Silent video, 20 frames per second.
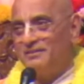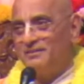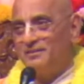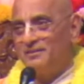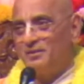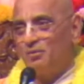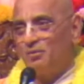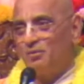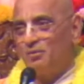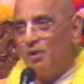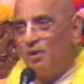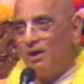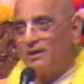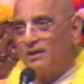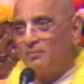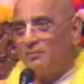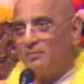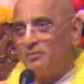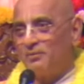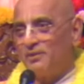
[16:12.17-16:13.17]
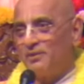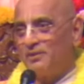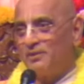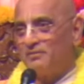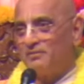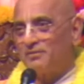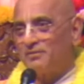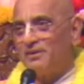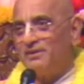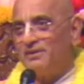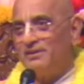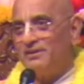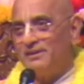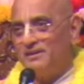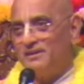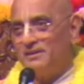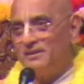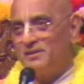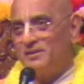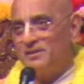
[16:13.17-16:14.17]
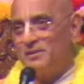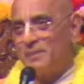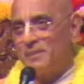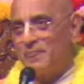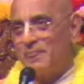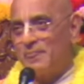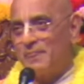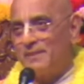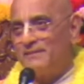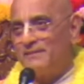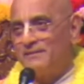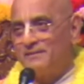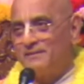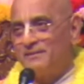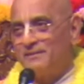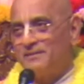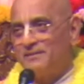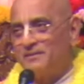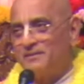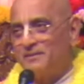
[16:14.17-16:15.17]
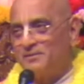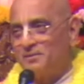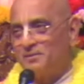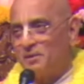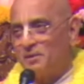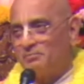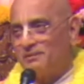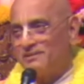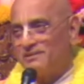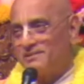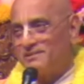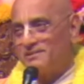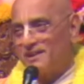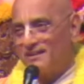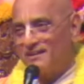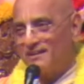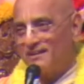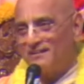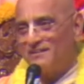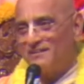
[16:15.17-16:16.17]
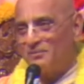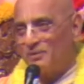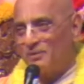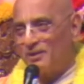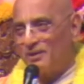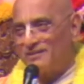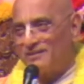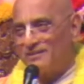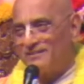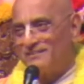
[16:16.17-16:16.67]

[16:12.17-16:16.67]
walked up to the river, and dropped the child in the water.